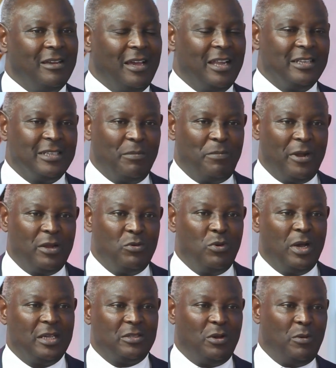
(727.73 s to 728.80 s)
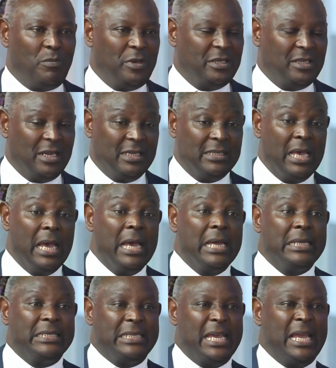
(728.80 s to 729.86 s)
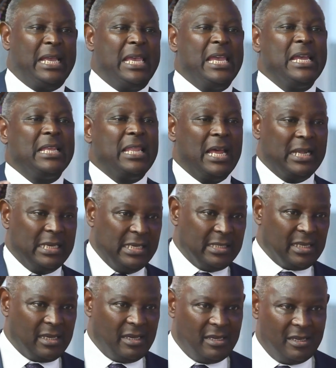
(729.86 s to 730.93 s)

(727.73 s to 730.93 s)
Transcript: entrepreneurs or business taking the risk